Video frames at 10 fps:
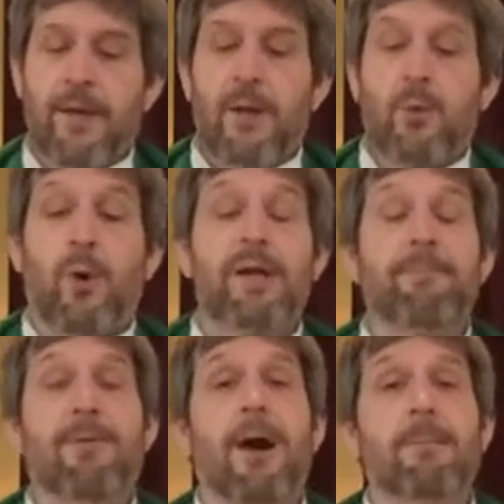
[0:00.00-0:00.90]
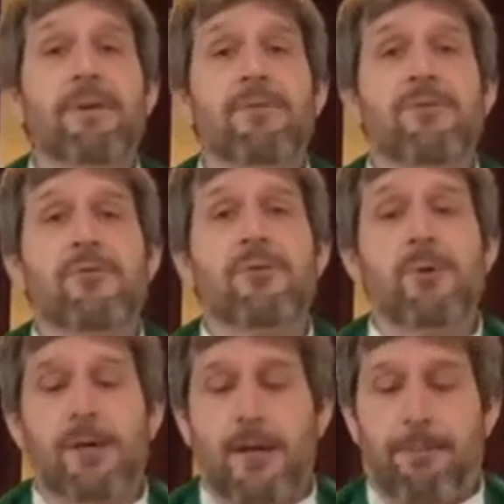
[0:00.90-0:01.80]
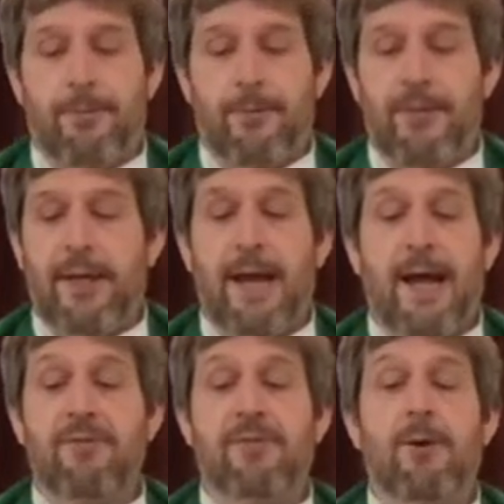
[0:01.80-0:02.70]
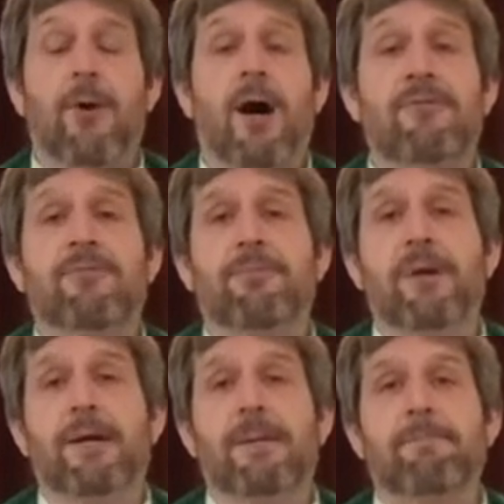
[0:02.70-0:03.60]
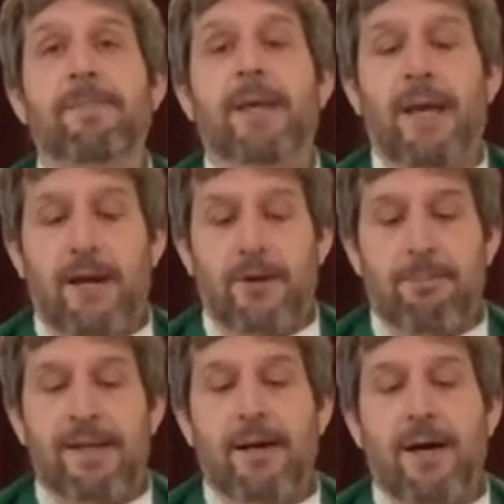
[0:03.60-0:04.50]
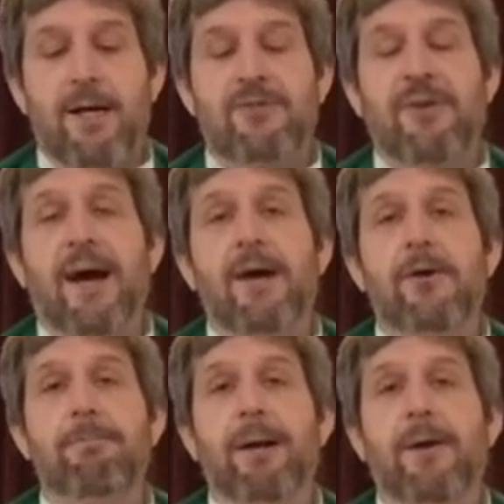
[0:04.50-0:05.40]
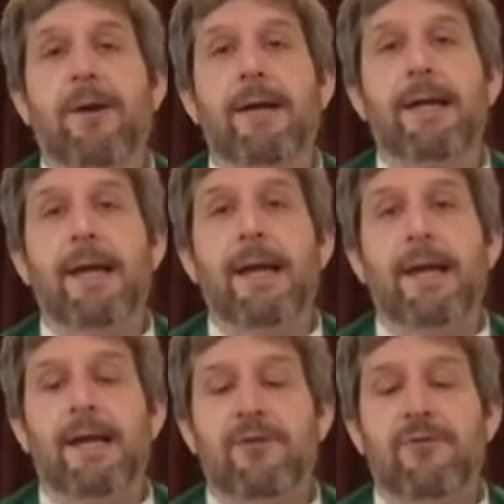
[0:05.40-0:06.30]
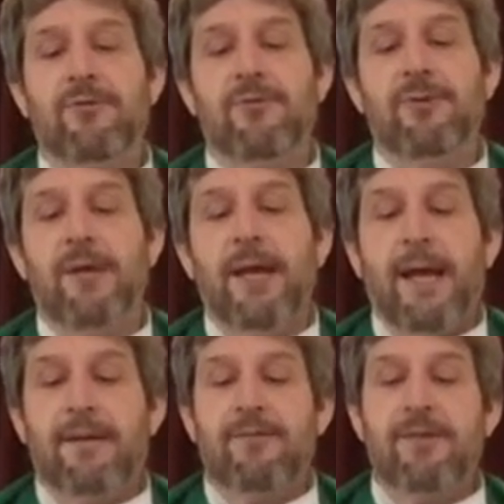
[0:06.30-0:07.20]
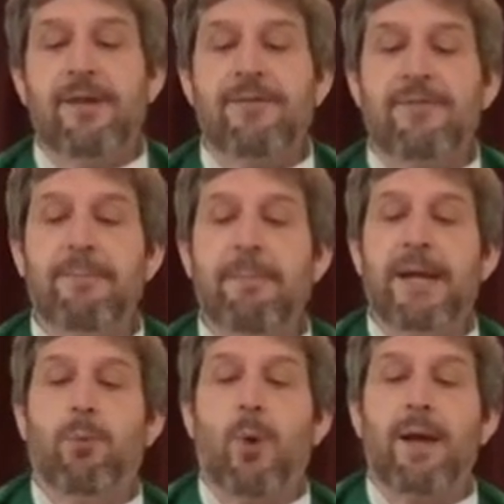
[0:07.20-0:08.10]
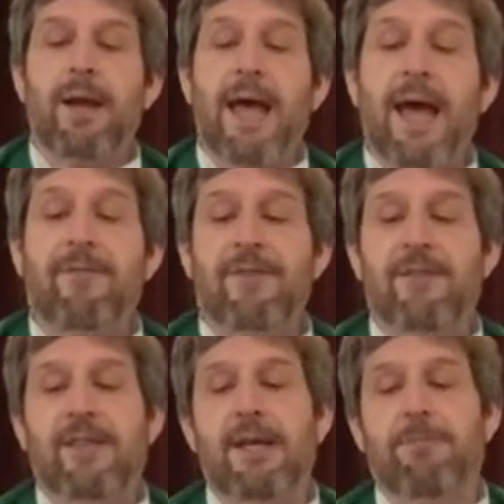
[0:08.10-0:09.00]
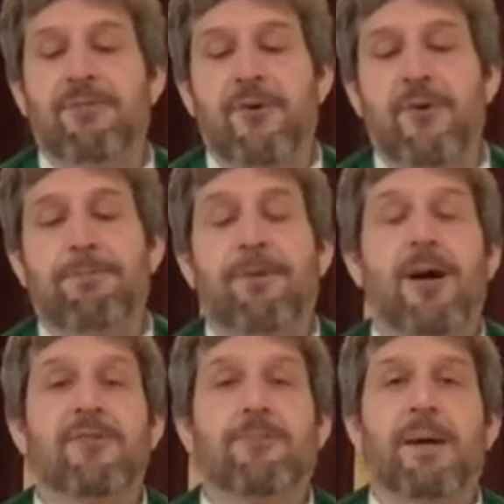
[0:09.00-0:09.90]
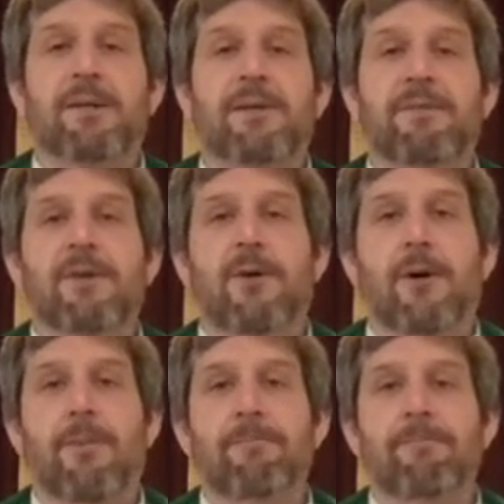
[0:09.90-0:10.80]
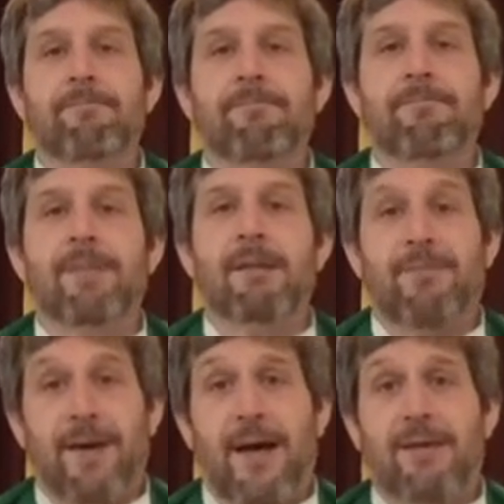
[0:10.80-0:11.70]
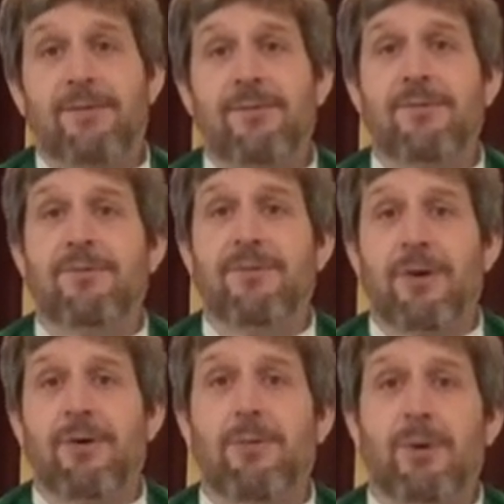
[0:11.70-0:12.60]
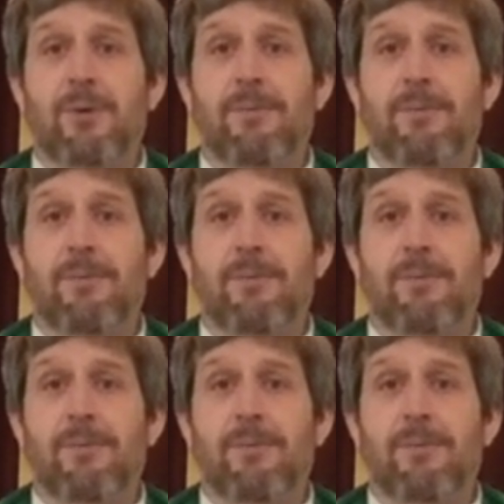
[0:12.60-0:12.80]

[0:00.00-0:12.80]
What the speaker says: Quite a promise to a couple that has no offspring and are beyond childbearing age. It is enough to make one laugh at the absurd prospect of it all. In fact, Sarah will.